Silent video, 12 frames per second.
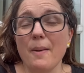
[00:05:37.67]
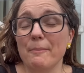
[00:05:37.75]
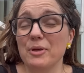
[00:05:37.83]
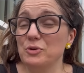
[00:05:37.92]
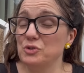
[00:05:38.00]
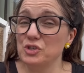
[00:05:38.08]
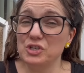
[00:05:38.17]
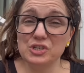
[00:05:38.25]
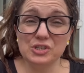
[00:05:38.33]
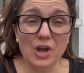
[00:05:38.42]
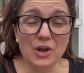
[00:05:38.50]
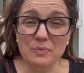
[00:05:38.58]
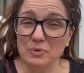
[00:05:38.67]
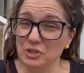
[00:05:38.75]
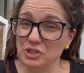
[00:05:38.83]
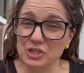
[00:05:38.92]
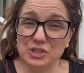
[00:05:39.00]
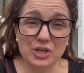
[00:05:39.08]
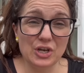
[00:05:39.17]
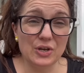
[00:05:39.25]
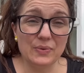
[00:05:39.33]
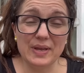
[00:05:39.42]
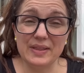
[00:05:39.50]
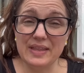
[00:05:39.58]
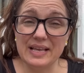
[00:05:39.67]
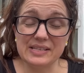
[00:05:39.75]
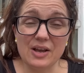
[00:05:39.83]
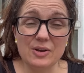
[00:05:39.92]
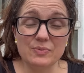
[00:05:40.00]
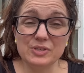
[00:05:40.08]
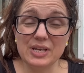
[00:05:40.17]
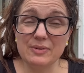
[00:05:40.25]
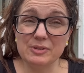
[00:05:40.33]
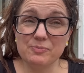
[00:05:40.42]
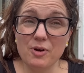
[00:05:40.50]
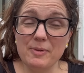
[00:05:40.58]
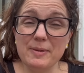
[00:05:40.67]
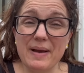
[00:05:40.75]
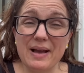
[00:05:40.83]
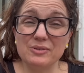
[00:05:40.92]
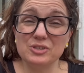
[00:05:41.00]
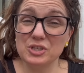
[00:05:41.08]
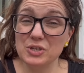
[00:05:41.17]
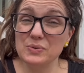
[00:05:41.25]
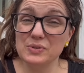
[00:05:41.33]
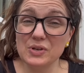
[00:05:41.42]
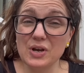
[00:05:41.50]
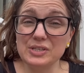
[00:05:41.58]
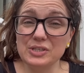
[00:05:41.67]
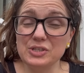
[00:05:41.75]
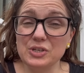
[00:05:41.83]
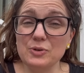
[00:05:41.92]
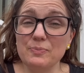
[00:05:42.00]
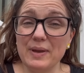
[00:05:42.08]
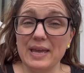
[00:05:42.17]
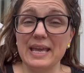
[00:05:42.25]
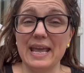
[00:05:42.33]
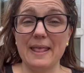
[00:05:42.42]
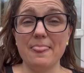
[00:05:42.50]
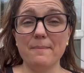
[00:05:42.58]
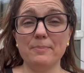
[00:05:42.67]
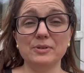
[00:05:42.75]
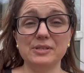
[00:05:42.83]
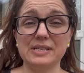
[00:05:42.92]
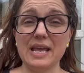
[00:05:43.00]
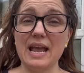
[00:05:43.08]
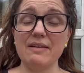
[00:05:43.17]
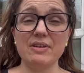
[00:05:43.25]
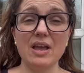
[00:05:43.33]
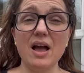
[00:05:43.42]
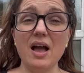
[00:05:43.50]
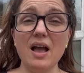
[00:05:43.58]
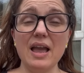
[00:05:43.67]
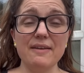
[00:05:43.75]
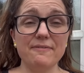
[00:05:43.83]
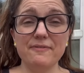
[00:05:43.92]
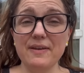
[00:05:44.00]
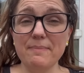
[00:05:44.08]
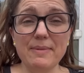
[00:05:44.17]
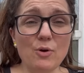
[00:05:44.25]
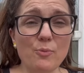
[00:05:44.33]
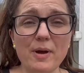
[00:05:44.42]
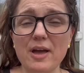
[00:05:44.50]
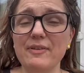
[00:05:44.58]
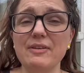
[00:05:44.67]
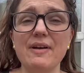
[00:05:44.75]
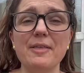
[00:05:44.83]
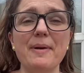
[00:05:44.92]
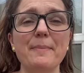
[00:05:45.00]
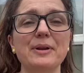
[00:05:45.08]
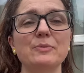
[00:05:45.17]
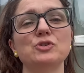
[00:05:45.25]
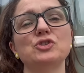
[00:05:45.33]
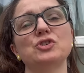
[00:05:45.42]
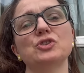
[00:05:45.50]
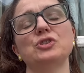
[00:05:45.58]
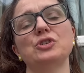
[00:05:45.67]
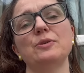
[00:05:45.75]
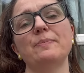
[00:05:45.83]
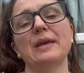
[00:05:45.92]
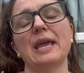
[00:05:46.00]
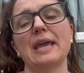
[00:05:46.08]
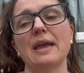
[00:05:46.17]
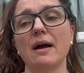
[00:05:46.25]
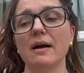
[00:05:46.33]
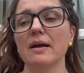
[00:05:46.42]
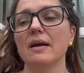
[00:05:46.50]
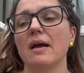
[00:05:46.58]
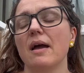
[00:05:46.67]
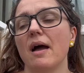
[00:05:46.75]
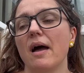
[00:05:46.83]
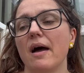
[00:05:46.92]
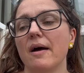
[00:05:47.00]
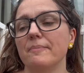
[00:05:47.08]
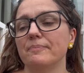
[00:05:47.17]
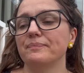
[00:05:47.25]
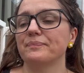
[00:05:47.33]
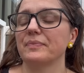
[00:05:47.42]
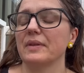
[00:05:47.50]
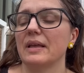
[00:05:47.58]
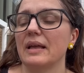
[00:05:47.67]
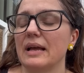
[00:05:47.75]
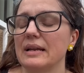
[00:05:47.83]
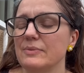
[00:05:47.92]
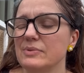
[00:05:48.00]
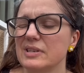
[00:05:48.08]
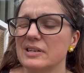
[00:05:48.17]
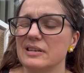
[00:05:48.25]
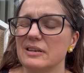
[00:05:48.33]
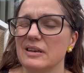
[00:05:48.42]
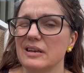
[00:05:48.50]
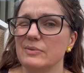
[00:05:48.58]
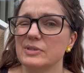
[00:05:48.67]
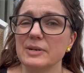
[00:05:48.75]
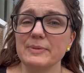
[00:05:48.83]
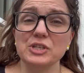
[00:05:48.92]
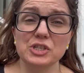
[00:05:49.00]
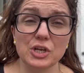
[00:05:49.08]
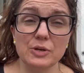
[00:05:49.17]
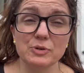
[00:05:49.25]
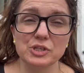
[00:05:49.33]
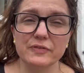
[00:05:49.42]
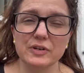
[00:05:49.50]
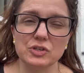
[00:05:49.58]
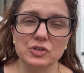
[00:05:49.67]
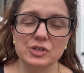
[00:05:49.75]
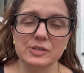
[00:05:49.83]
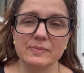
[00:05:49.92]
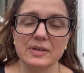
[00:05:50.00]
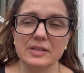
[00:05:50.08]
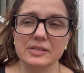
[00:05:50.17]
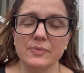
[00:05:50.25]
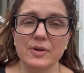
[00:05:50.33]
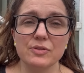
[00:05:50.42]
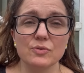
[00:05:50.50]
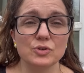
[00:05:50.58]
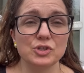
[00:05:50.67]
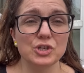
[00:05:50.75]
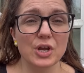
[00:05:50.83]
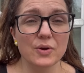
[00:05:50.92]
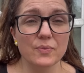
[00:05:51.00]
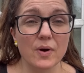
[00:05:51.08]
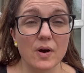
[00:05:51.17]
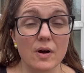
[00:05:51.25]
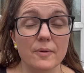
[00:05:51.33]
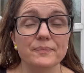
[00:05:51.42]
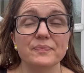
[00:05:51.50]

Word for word: But there's just so much to do in this. I was, it was probably about two sizes too big in the bust area. It fit me all perfectly around the back, but it was just too big here. Um, and it was gonna, it was gonna be too much of an adjustment. So I thought, you know what?